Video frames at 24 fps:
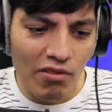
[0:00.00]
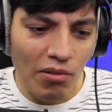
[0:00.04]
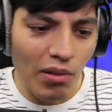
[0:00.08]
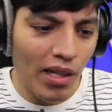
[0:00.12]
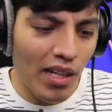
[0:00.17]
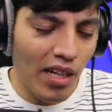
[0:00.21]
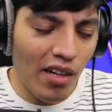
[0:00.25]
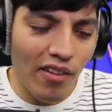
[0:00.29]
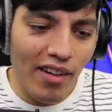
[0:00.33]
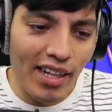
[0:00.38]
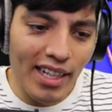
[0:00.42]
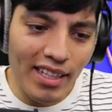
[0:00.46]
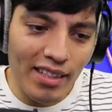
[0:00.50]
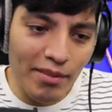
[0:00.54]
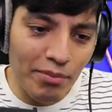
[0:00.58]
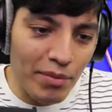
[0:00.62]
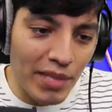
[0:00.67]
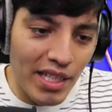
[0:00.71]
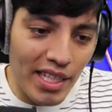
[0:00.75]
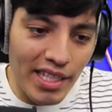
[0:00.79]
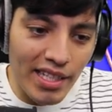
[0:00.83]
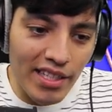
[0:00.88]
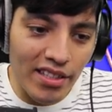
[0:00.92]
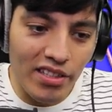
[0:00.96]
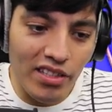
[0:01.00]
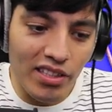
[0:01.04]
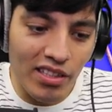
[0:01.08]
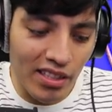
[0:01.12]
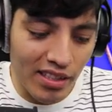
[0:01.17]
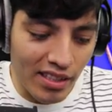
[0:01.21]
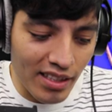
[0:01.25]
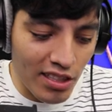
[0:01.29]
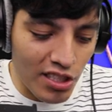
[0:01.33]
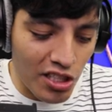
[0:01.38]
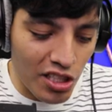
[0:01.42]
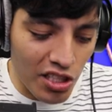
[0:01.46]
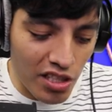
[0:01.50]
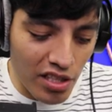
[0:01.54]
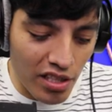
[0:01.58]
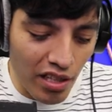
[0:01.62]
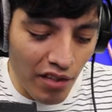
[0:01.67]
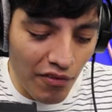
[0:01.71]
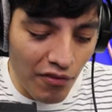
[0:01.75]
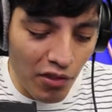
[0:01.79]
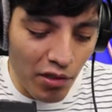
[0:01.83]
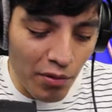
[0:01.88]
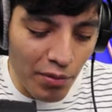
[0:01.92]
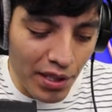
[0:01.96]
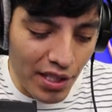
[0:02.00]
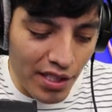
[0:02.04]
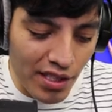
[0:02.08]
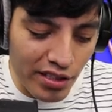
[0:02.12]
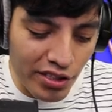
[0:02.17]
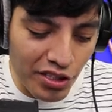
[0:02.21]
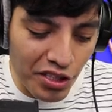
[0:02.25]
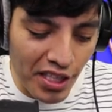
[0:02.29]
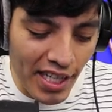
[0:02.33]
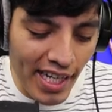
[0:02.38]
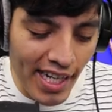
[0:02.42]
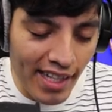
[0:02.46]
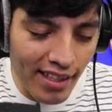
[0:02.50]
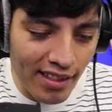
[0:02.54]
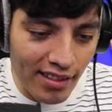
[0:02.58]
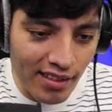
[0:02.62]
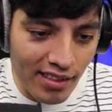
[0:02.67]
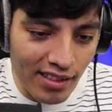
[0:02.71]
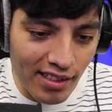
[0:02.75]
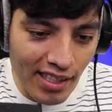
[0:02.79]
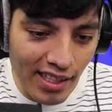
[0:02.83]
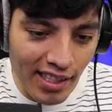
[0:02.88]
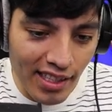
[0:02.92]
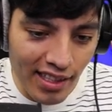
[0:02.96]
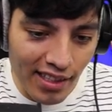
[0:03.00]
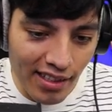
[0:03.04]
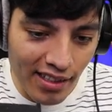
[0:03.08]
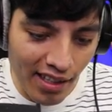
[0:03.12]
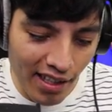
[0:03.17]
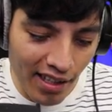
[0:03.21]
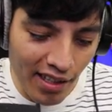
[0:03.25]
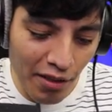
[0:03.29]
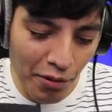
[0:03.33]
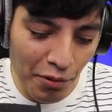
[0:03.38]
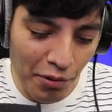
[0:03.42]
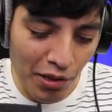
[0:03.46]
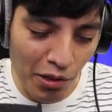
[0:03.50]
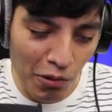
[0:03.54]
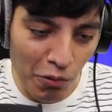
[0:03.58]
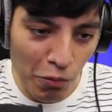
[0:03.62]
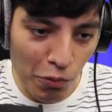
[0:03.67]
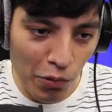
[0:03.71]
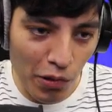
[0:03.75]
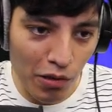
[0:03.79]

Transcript: Wow, I mean a shovel because you can't dig anything out with the